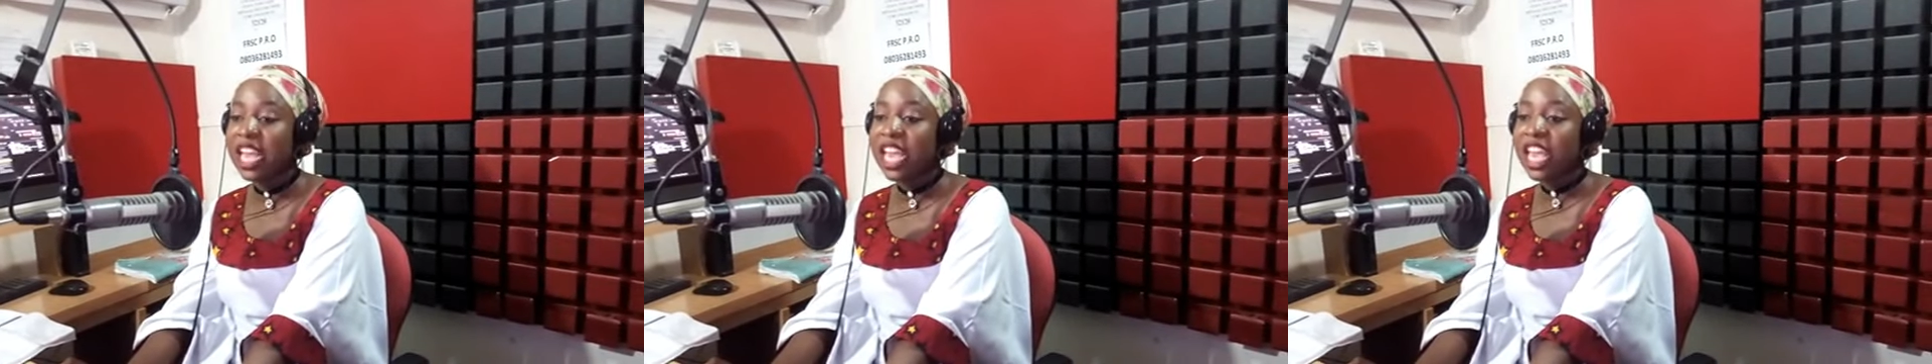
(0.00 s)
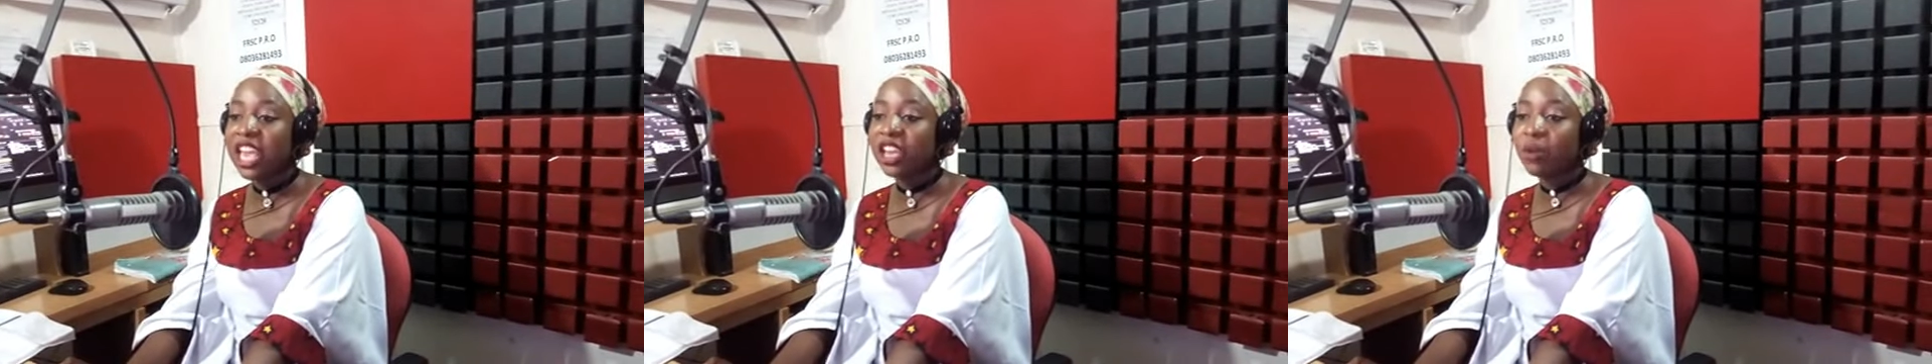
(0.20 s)

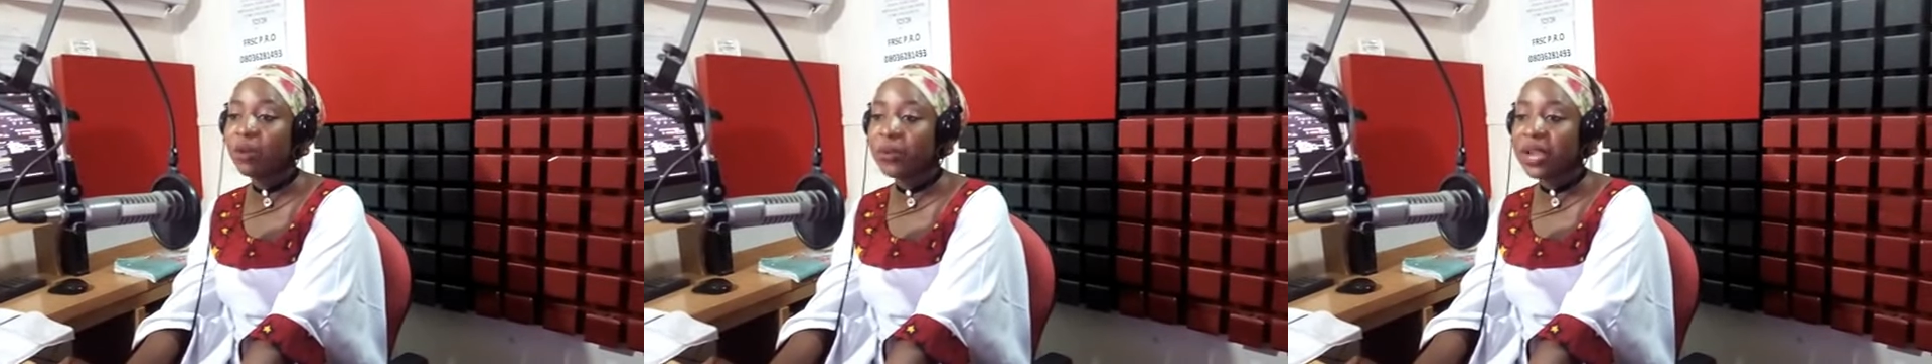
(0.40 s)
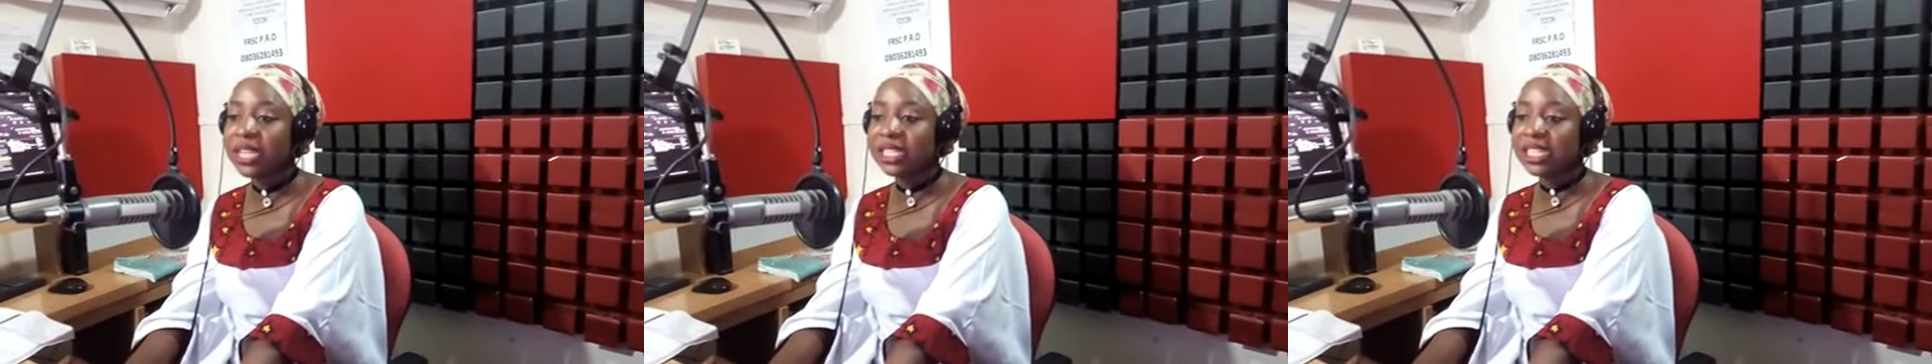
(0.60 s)

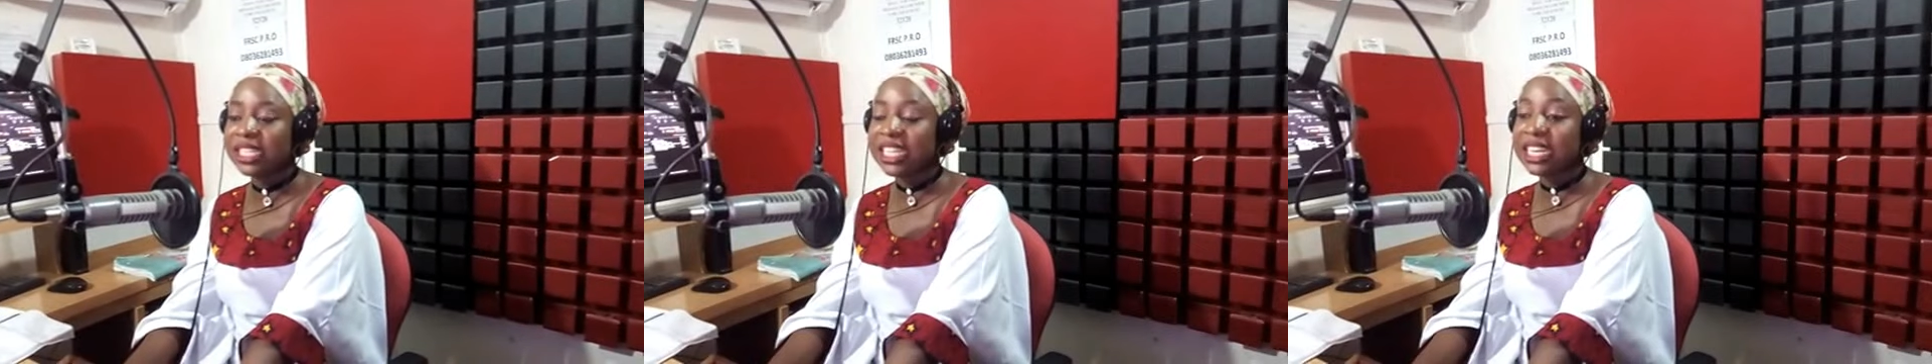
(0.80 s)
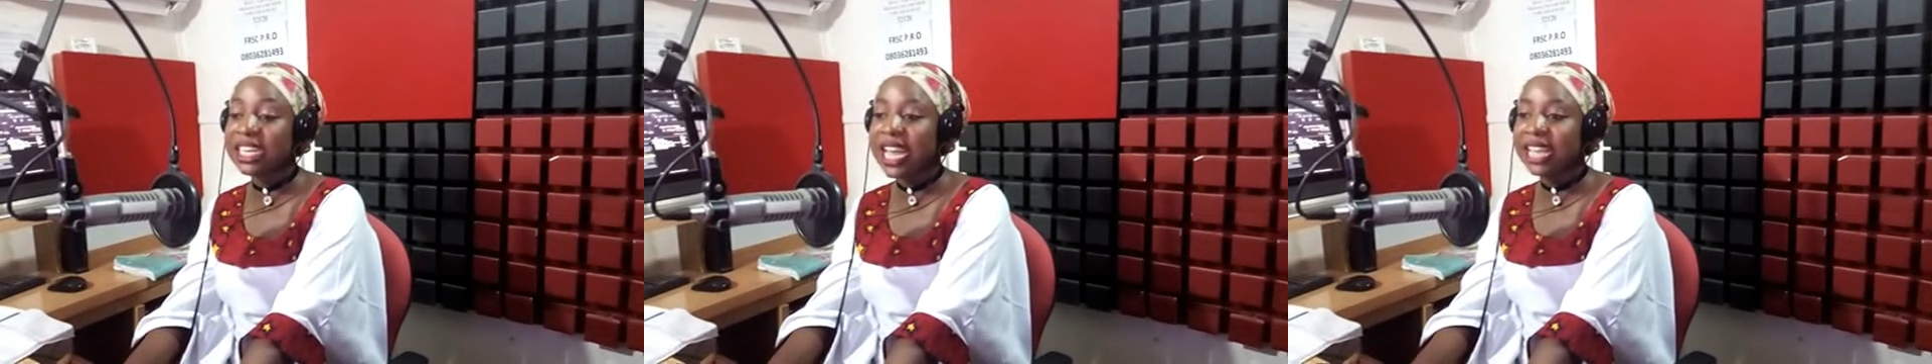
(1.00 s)
incorporated
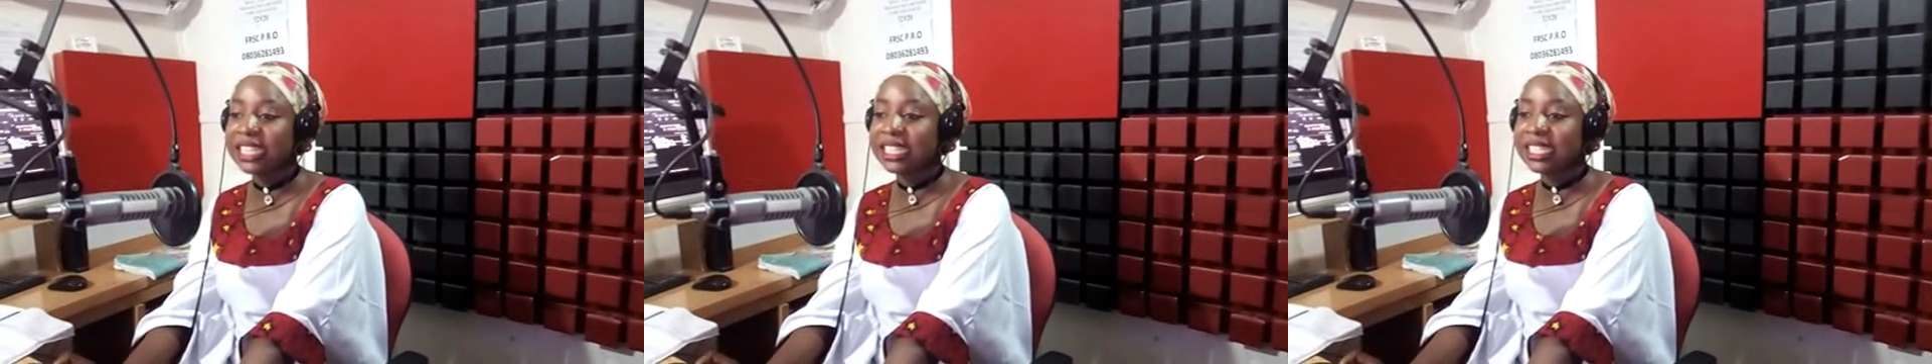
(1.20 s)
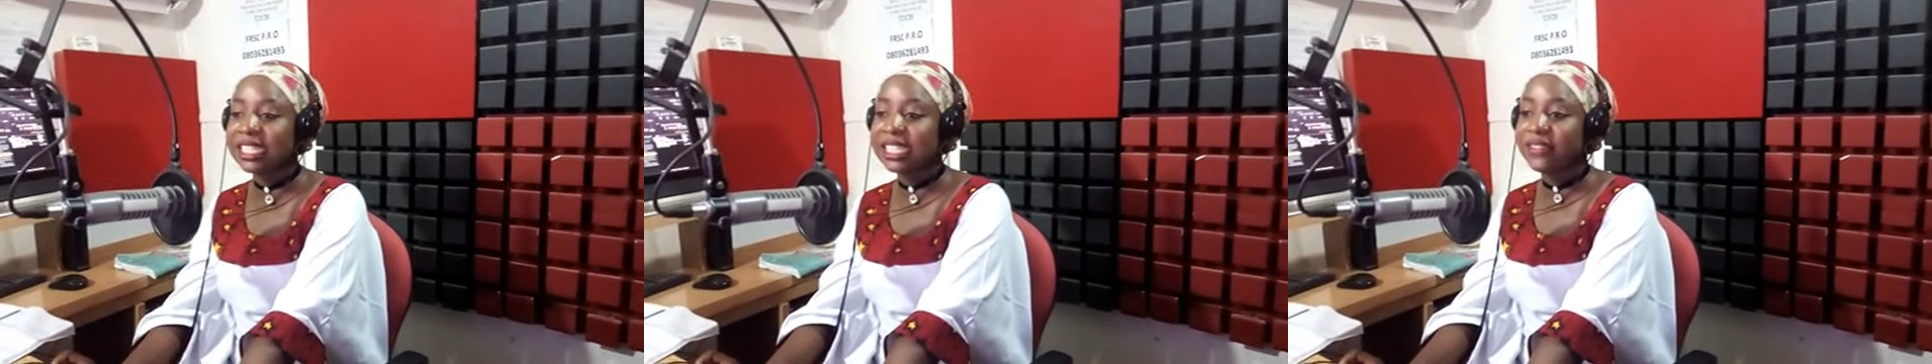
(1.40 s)
in
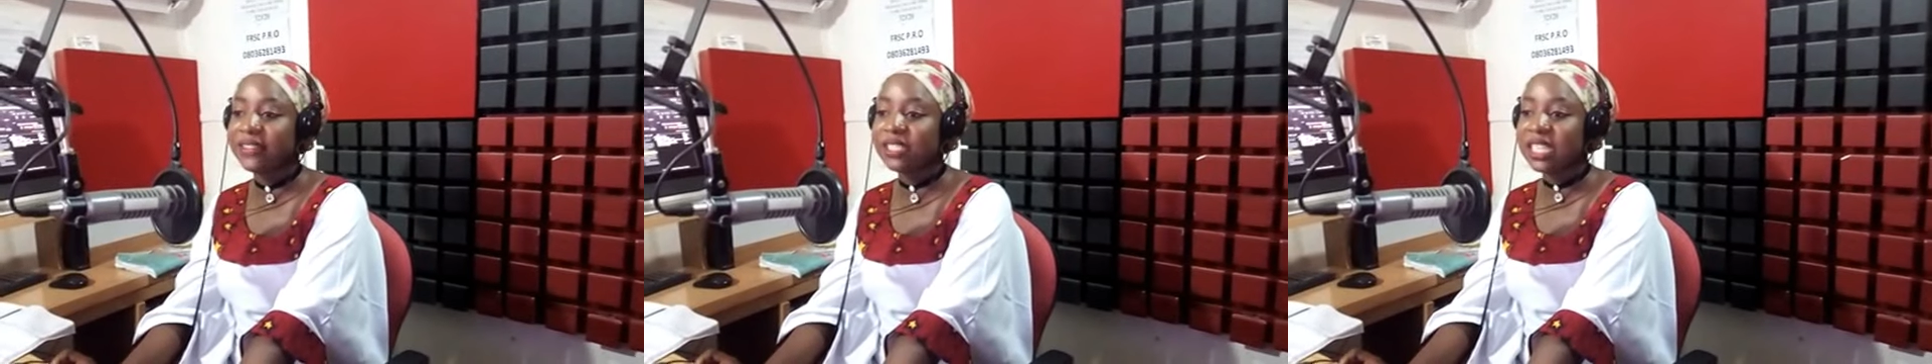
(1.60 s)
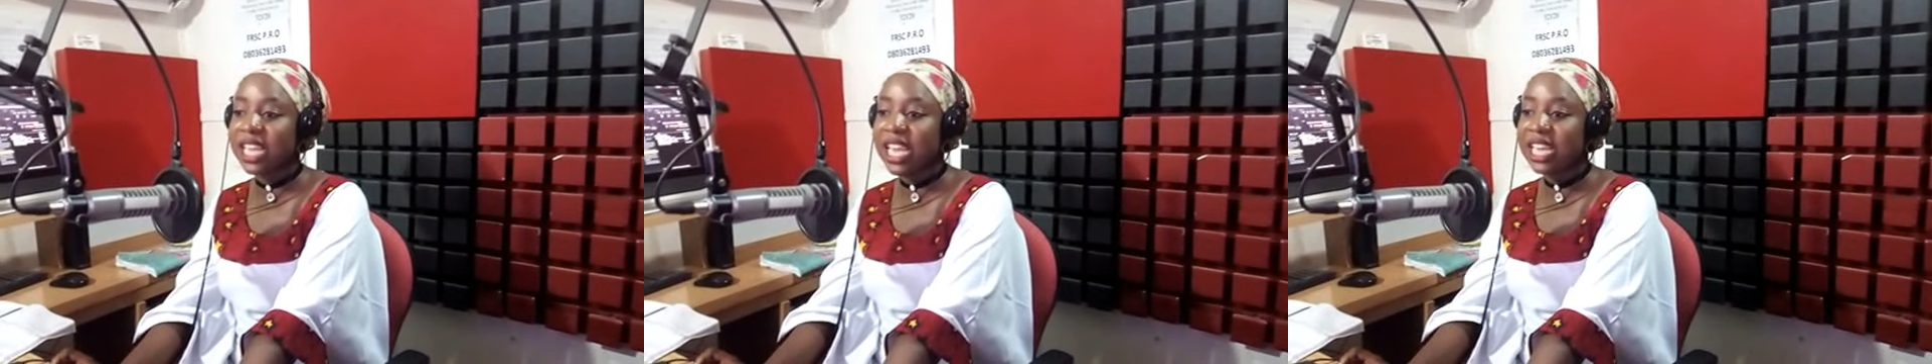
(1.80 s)

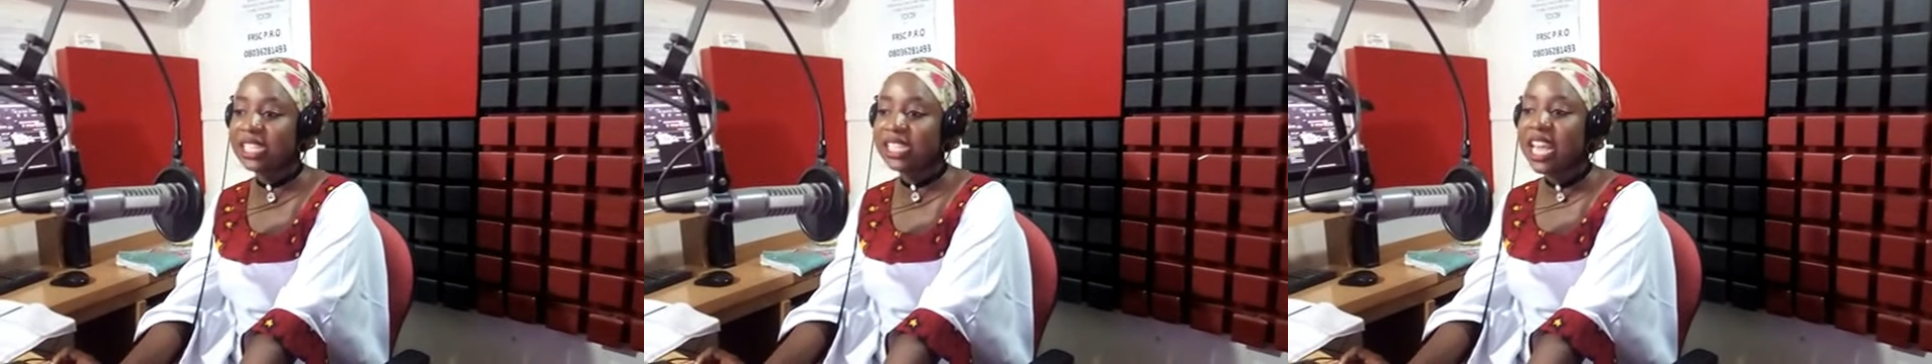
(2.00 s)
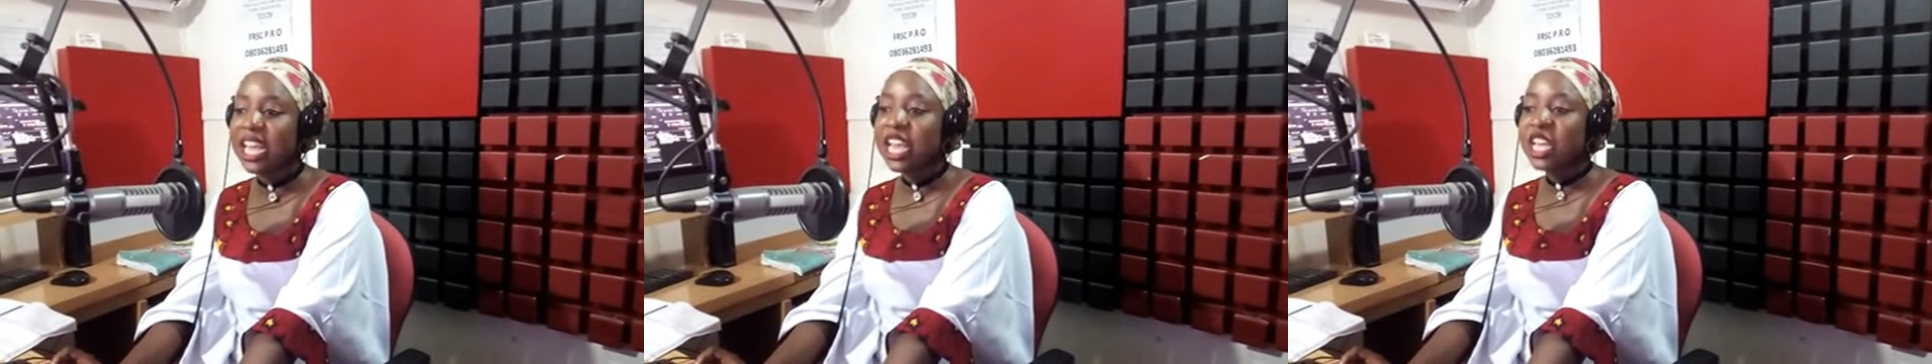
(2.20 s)
1978,